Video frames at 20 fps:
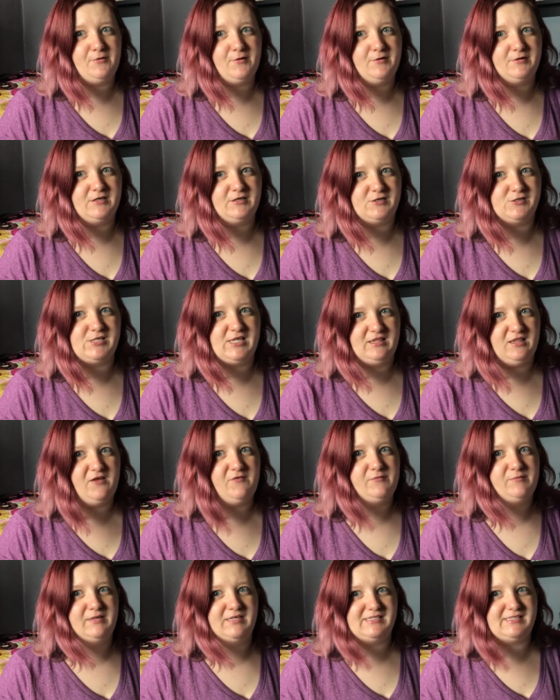part because they
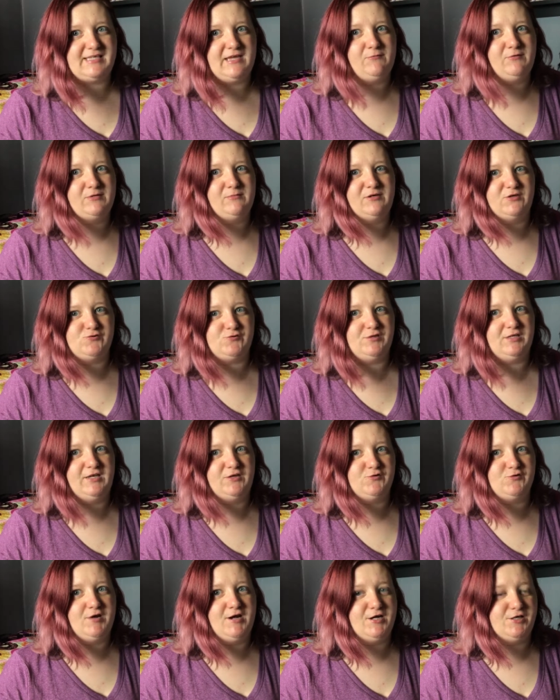love them, they stay with them, get treated
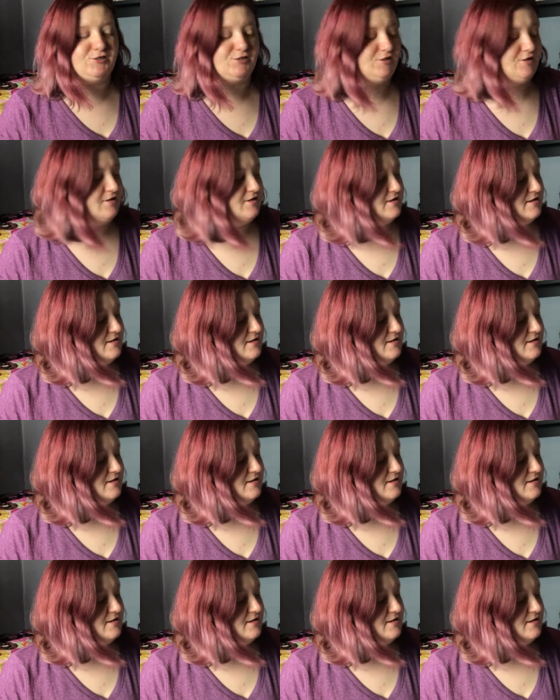like trash.